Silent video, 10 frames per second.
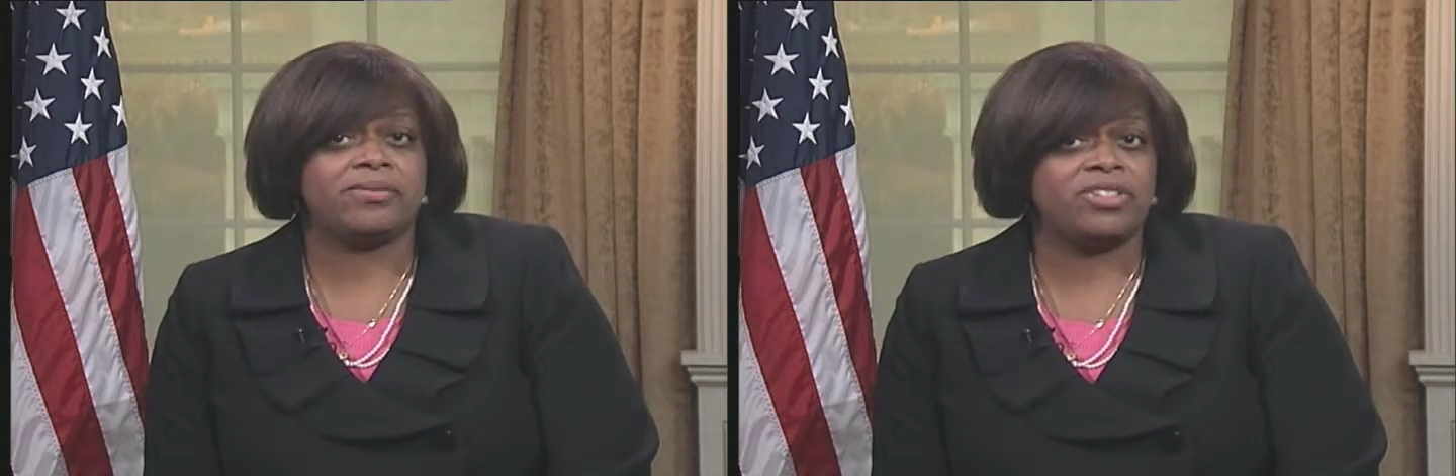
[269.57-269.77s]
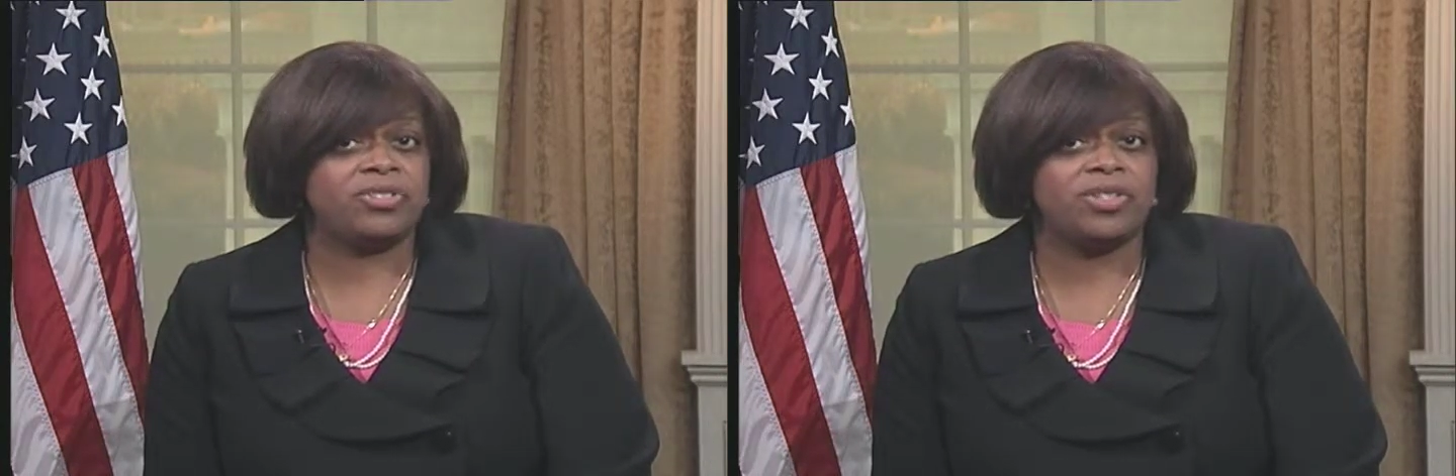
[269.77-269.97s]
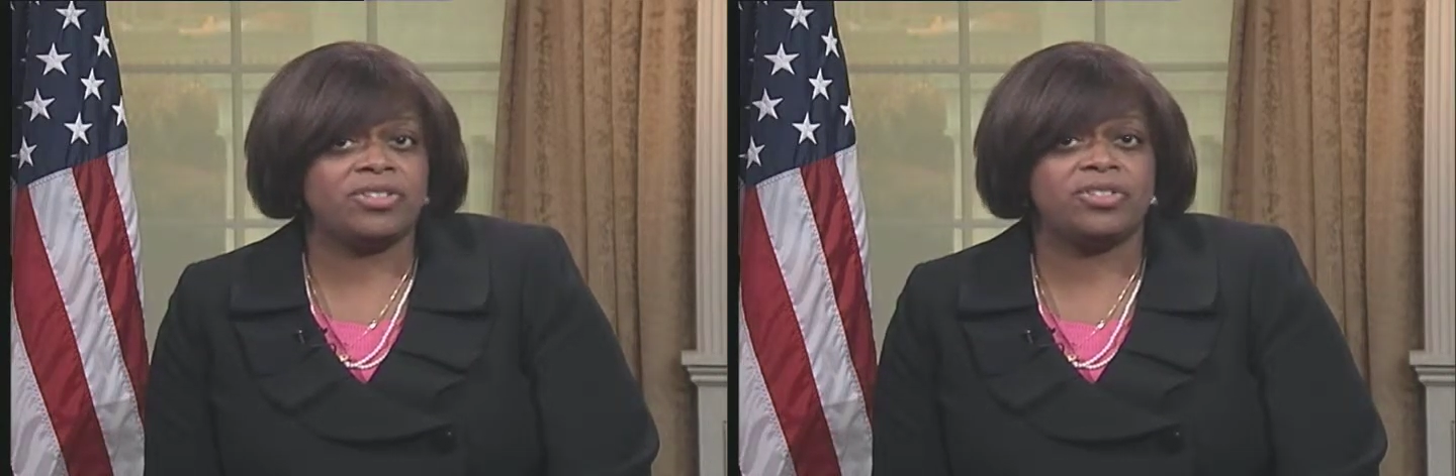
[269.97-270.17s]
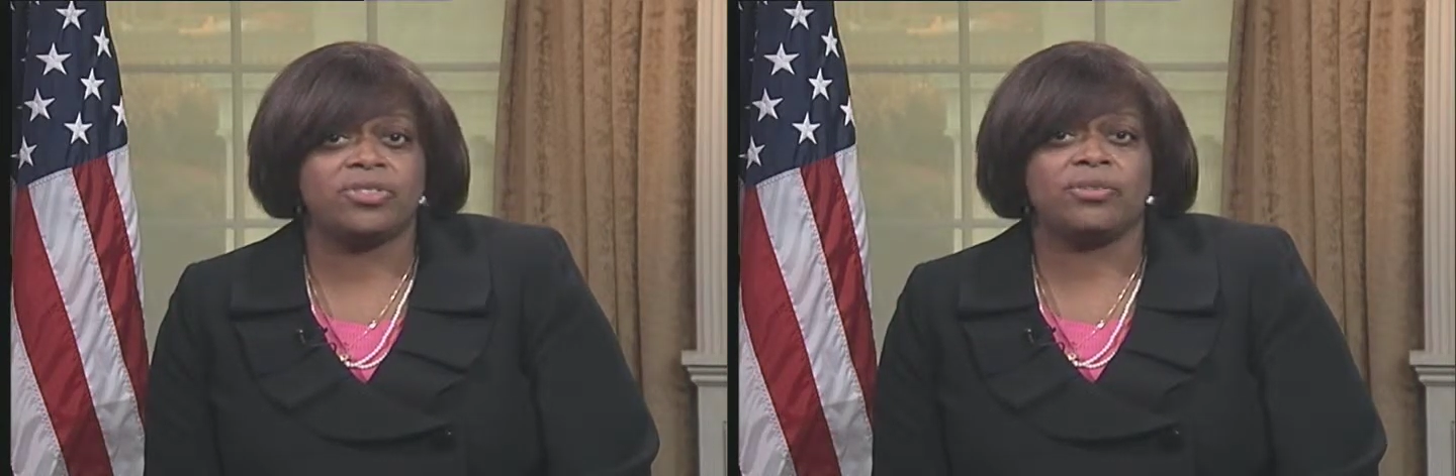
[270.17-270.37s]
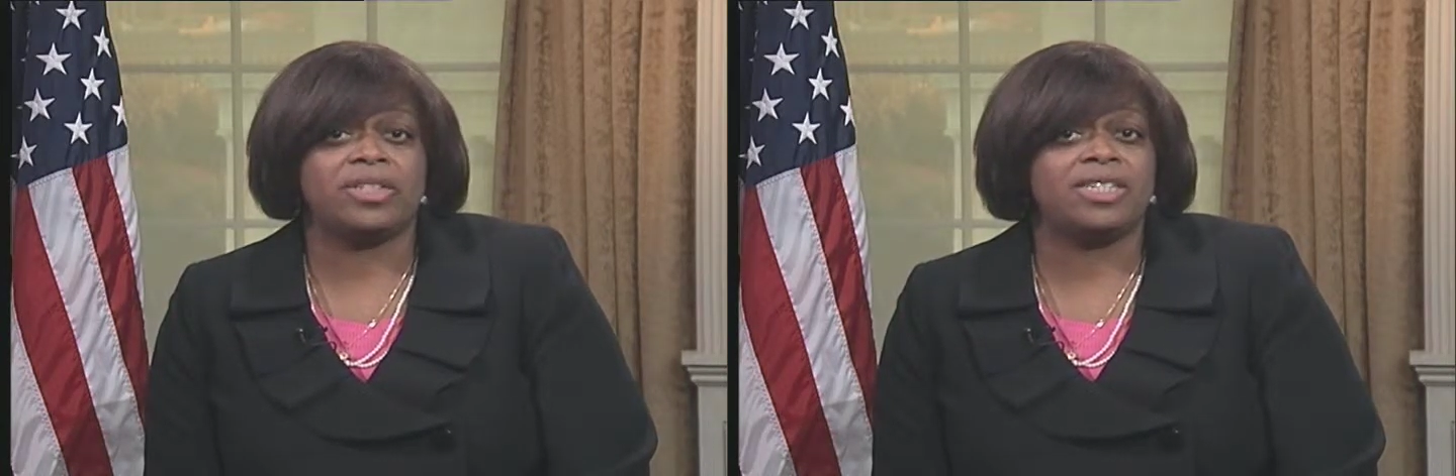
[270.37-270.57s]
restrictions
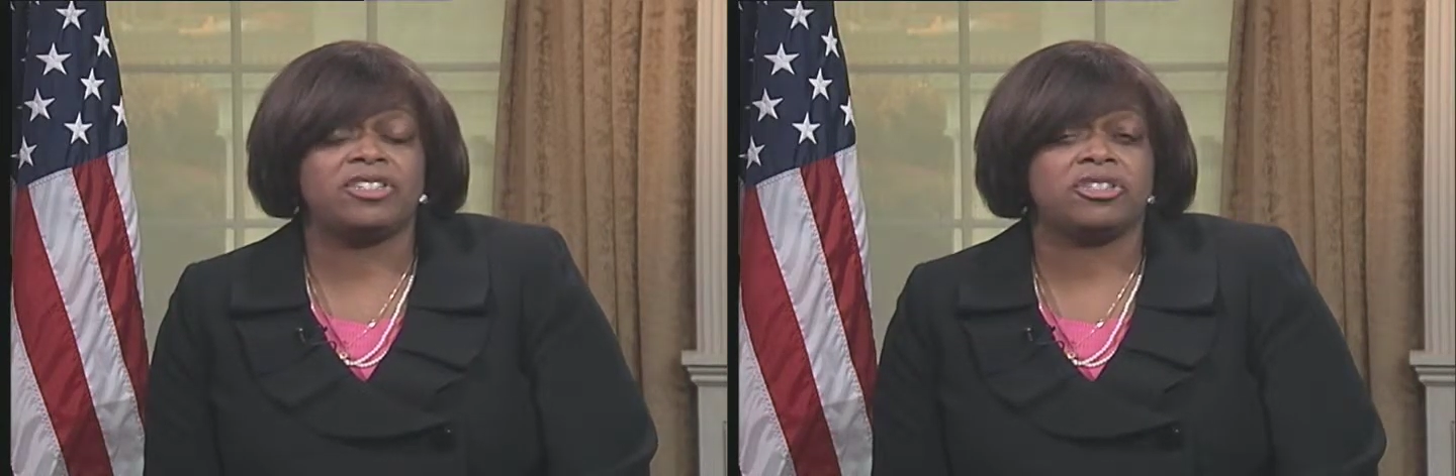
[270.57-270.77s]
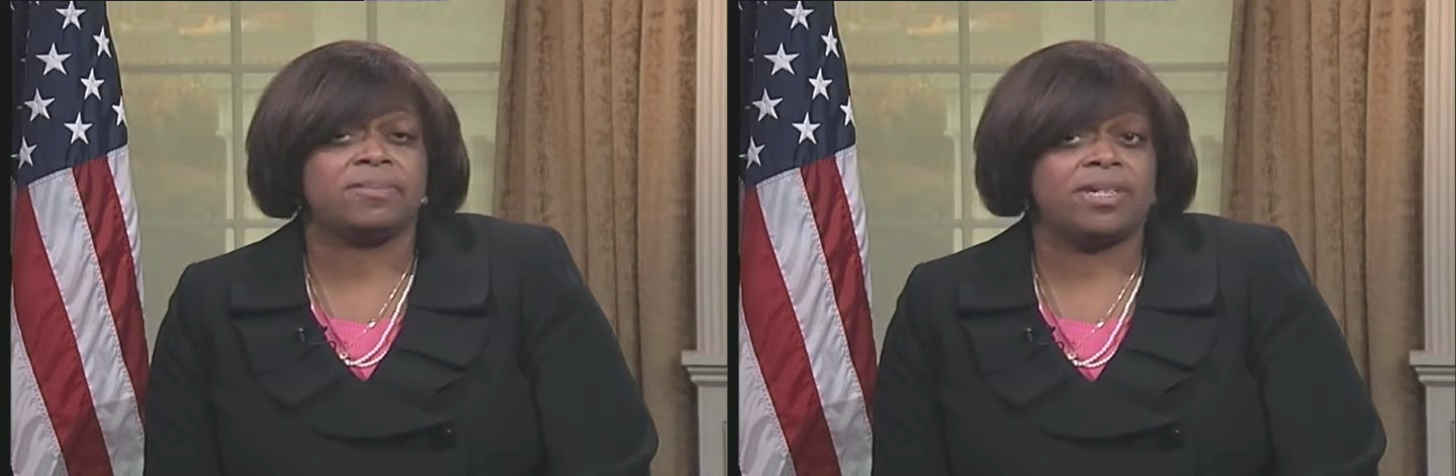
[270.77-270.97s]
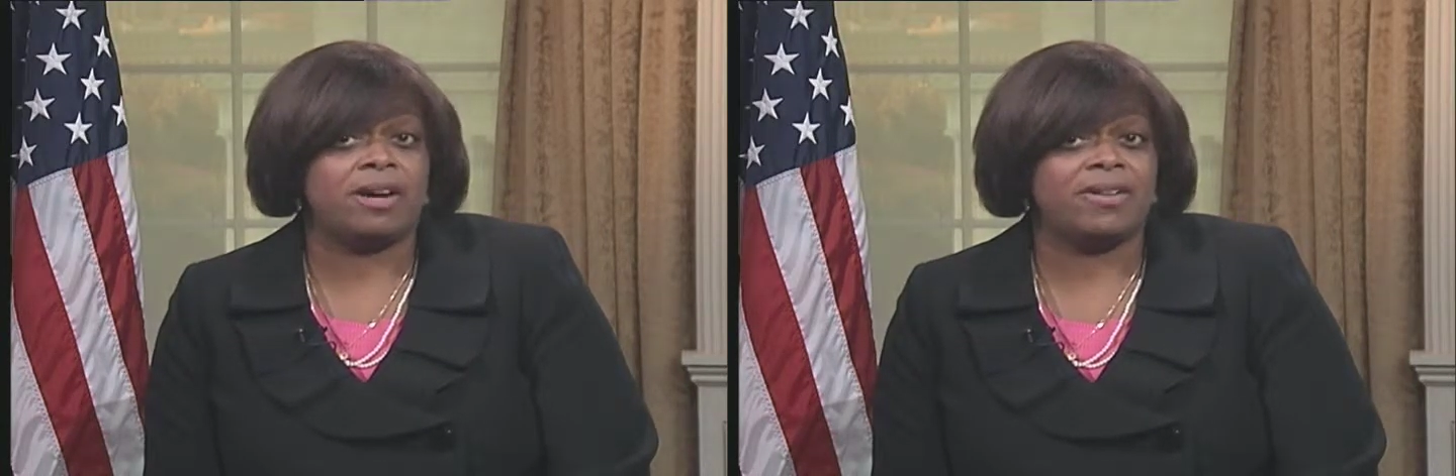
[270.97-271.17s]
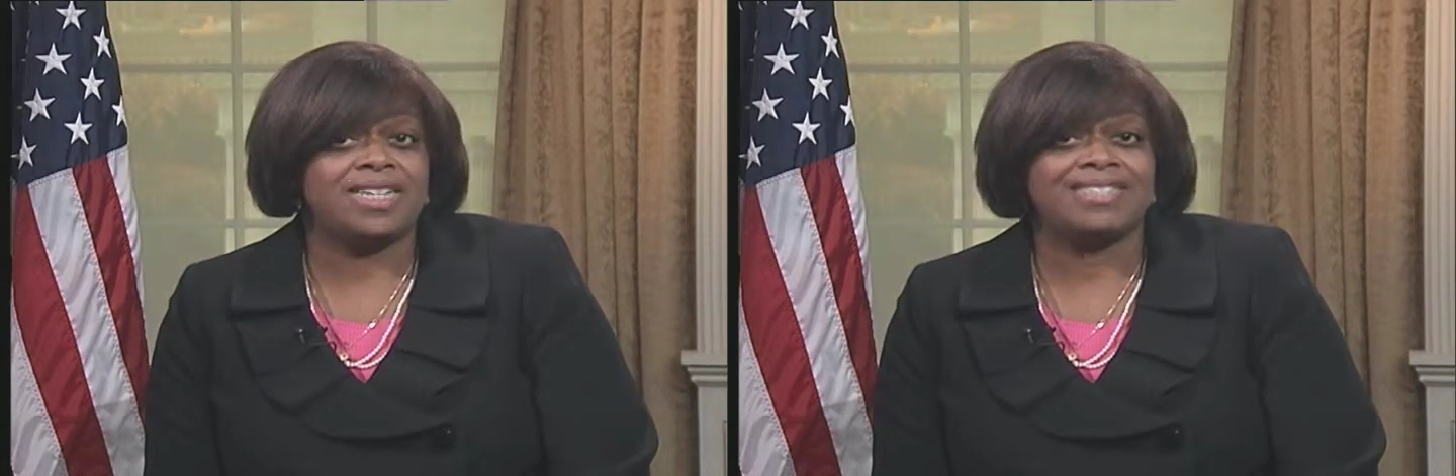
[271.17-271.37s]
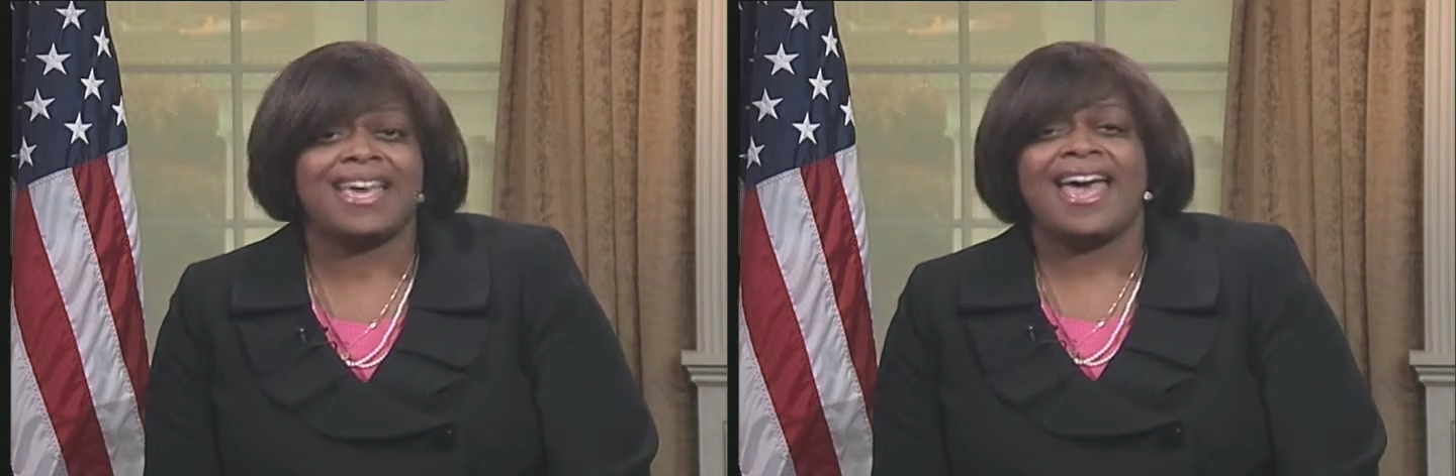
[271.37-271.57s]
on religious
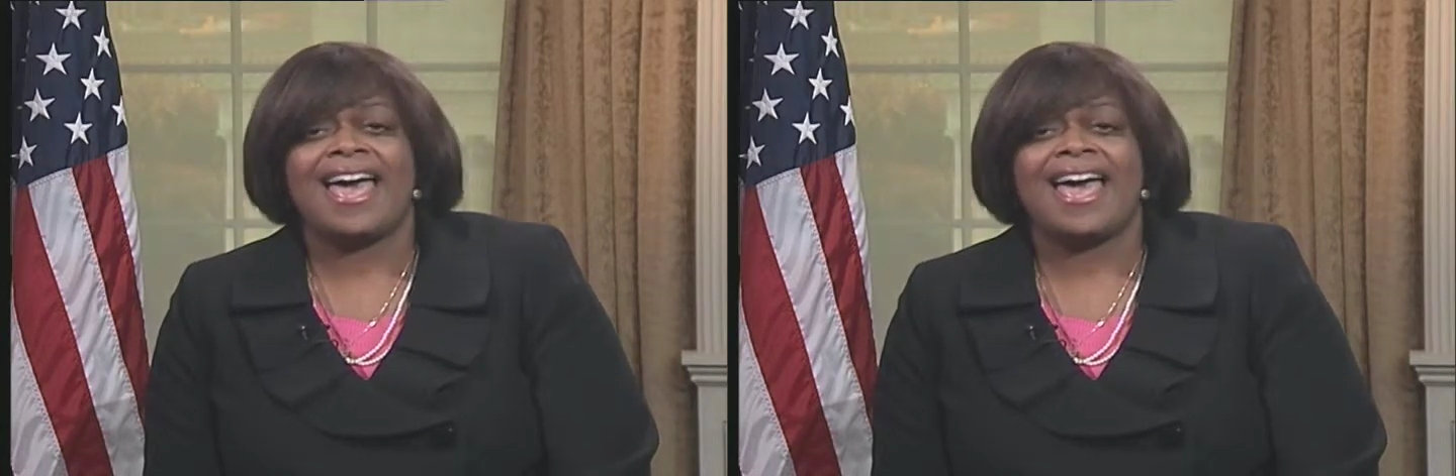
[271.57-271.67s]
minorities